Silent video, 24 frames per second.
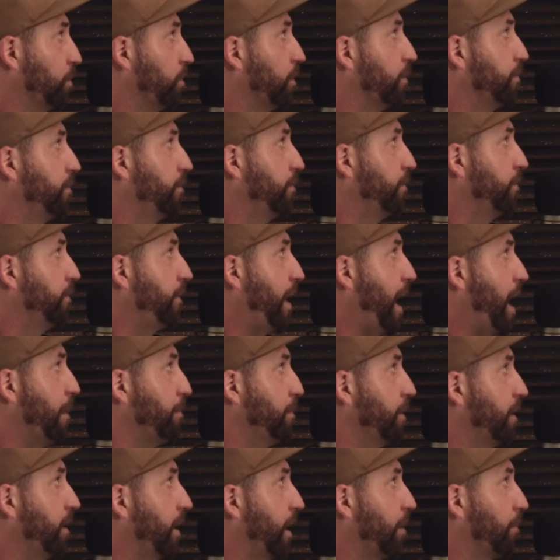wolf, that
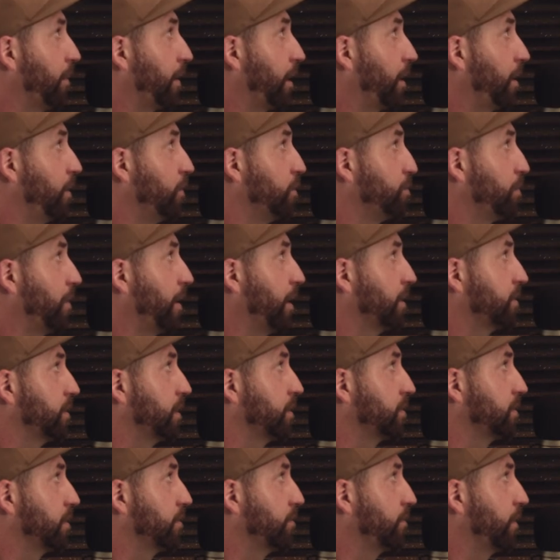became like a huge
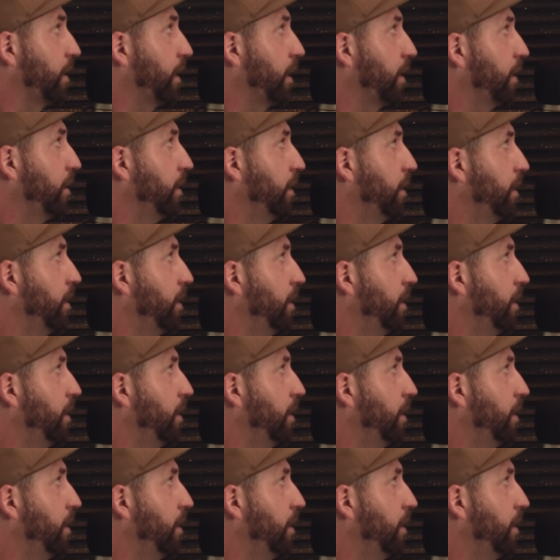process of like